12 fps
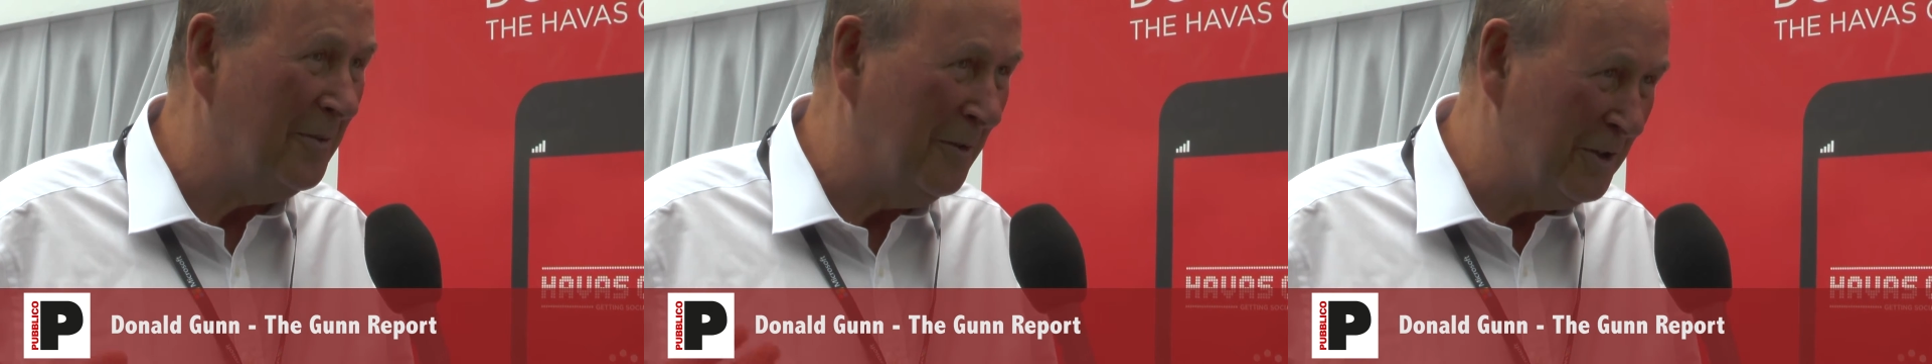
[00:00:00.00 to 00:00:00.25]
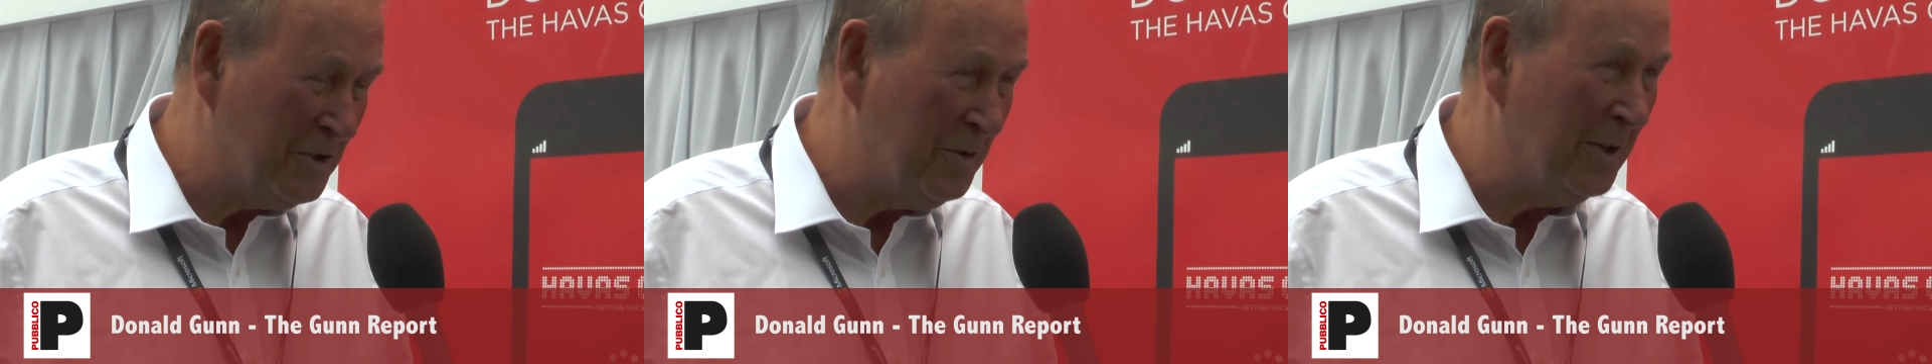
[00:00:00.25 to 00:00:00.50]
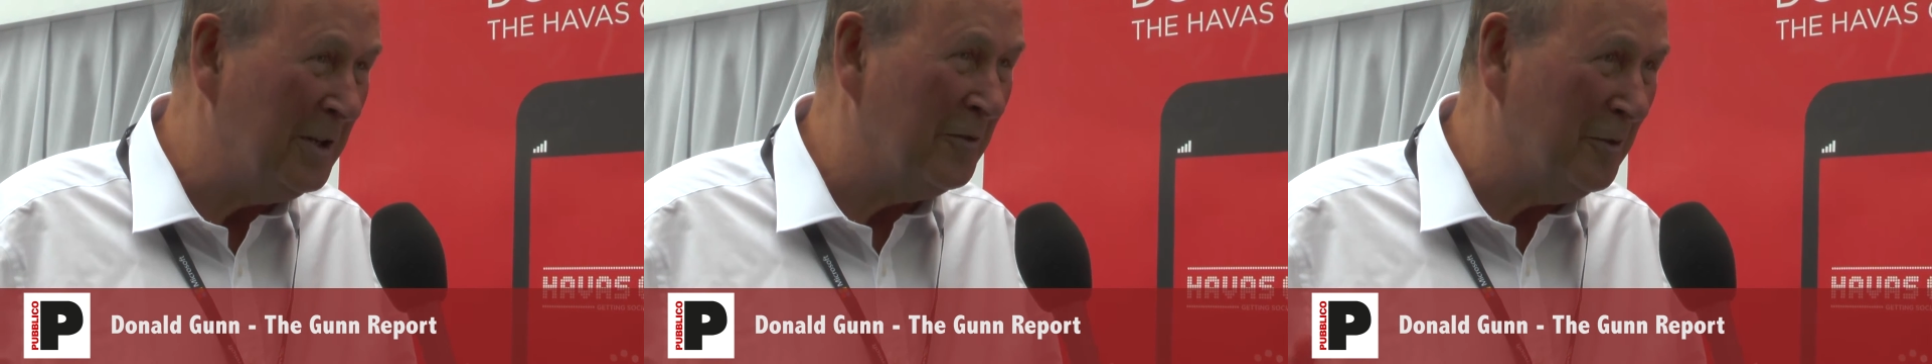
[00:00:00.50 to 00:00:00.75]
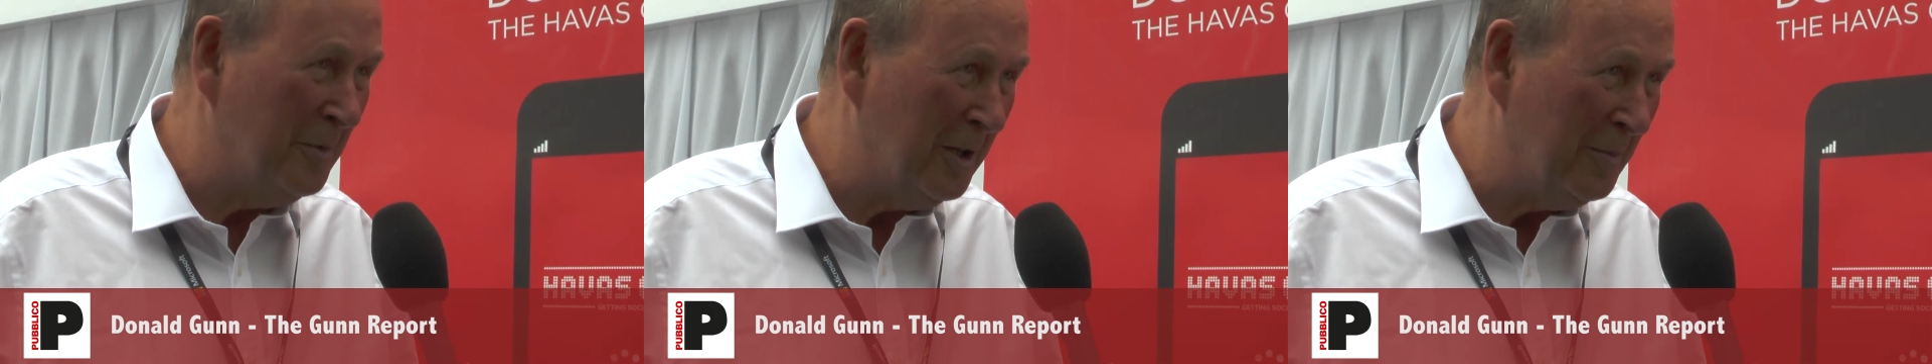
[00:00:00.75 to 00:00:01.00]
Australia,
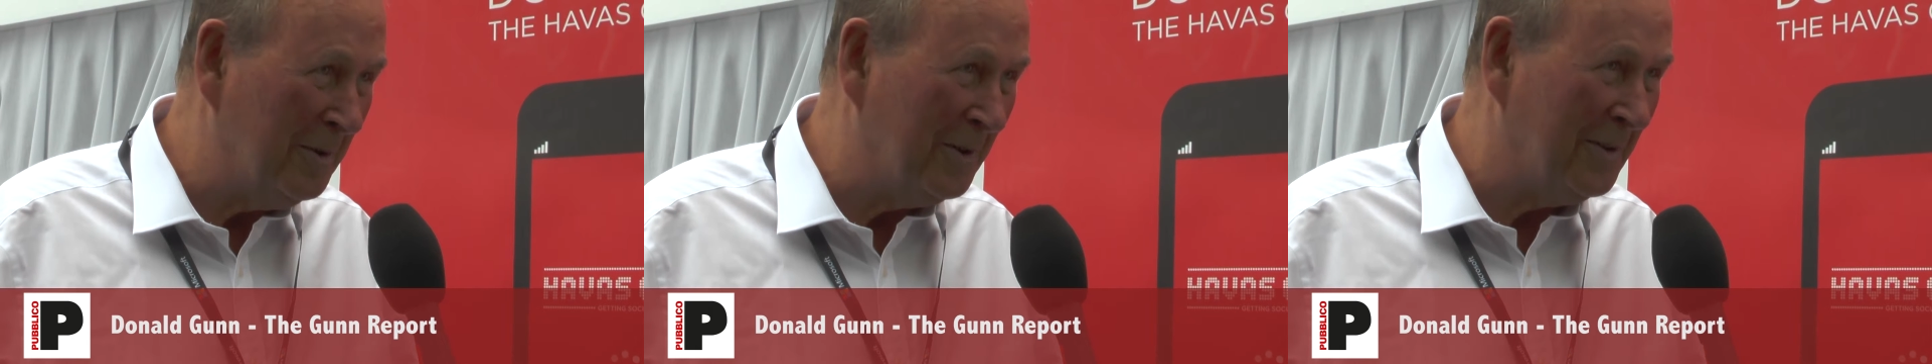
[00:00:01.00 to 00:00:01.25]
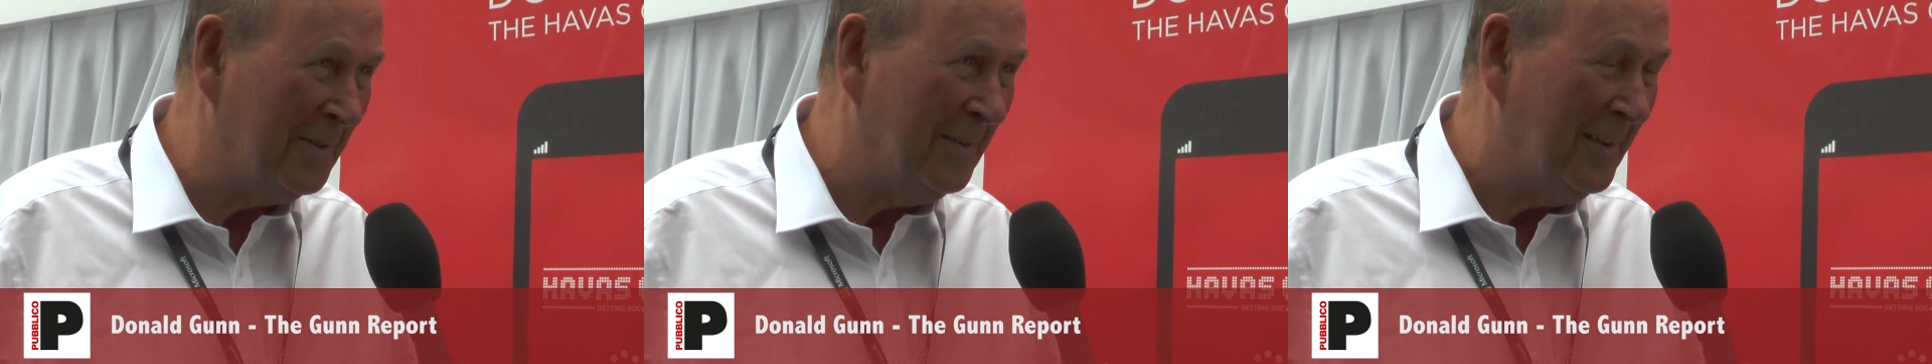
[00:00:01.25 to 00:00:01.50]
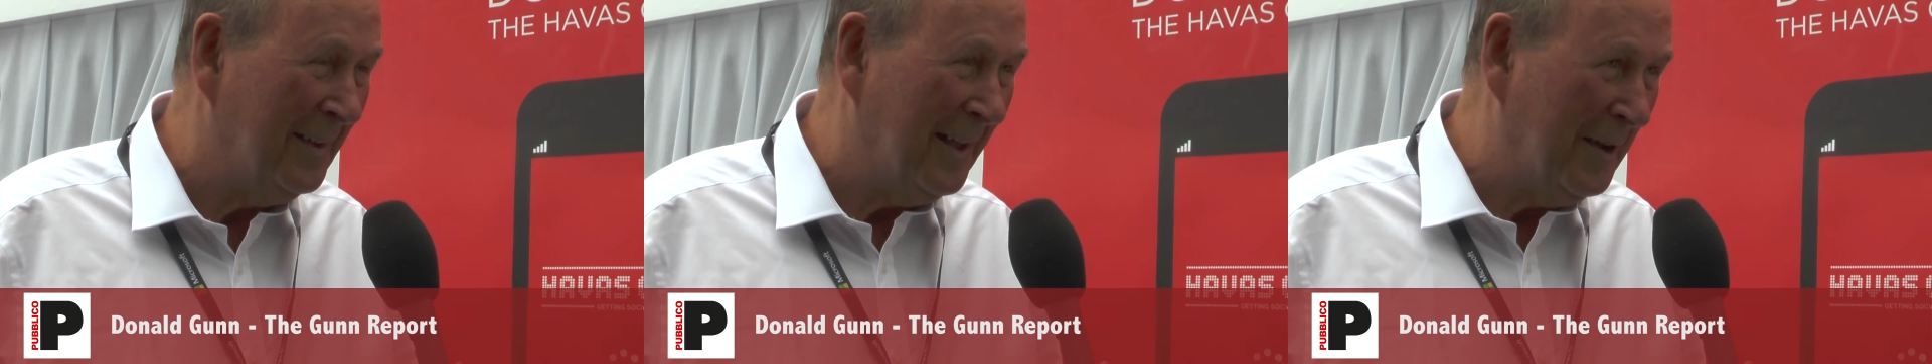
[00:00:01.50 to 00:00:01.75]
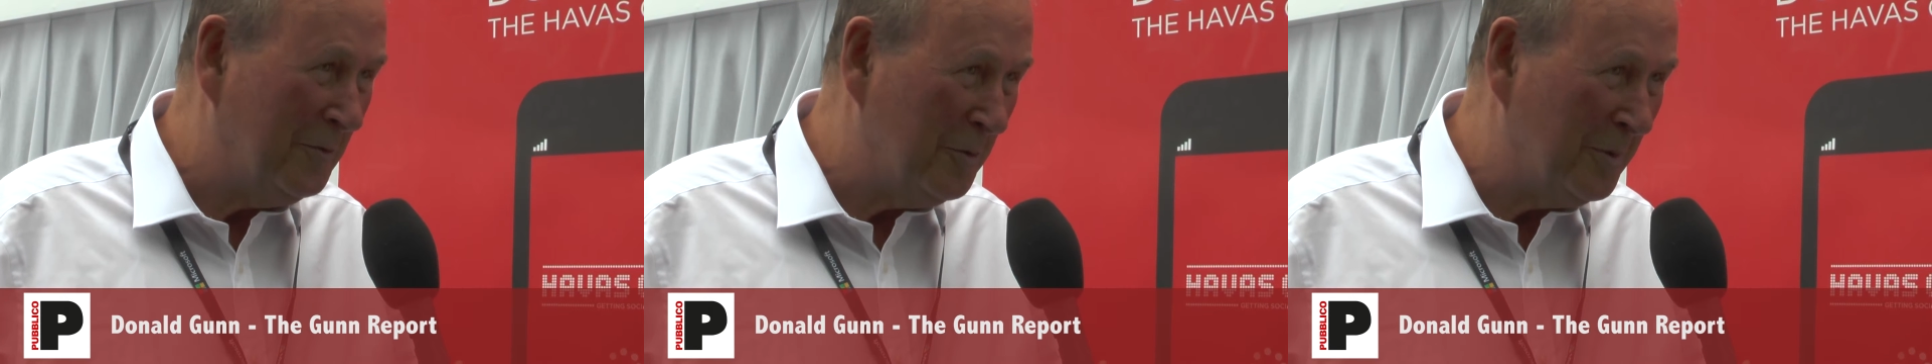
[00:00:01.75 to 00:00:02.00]
for Melbourne,
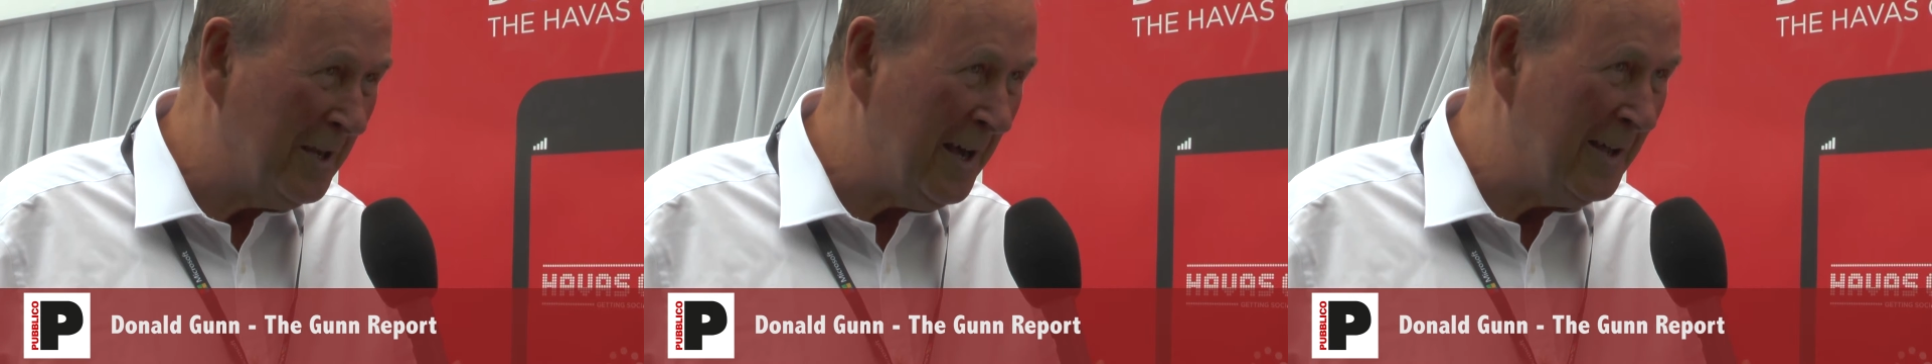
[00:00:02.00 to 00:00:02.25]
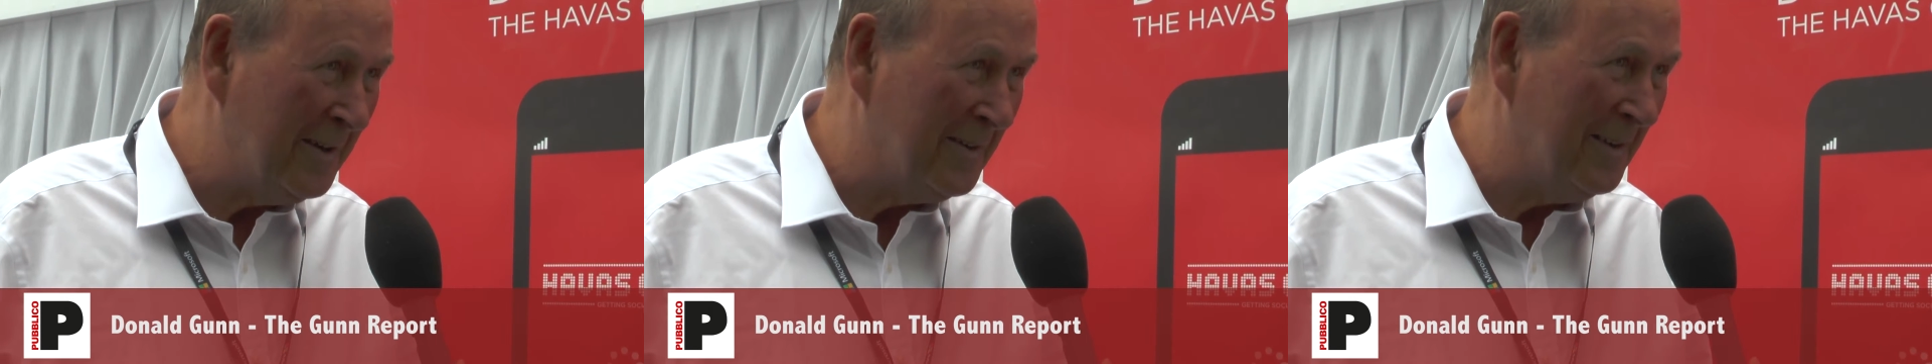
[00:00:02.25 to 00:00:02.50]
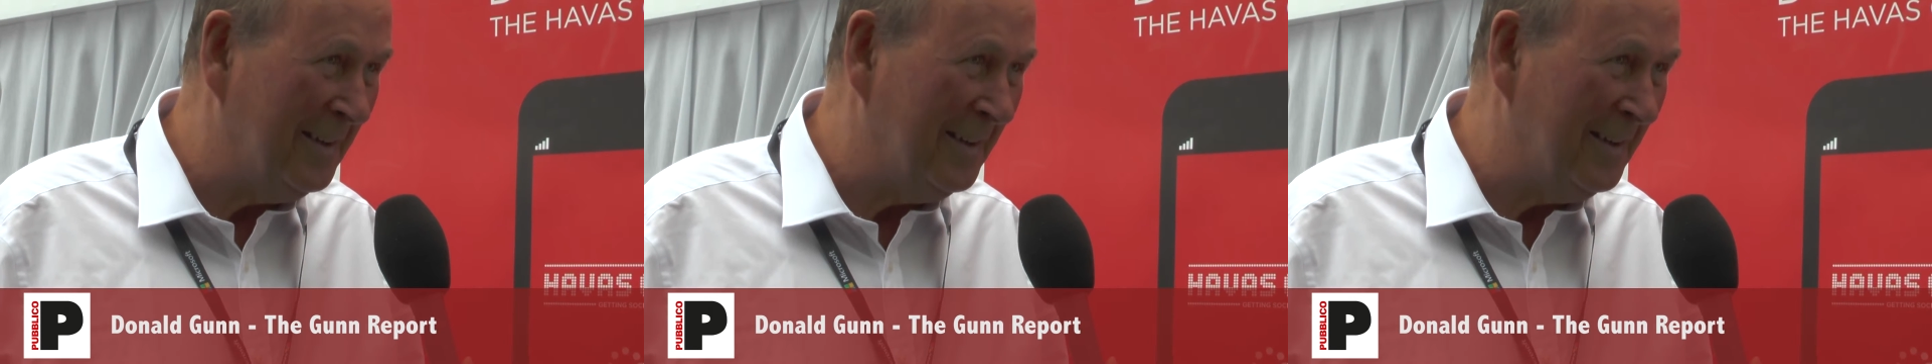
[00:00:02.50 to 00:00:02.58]
and for McCann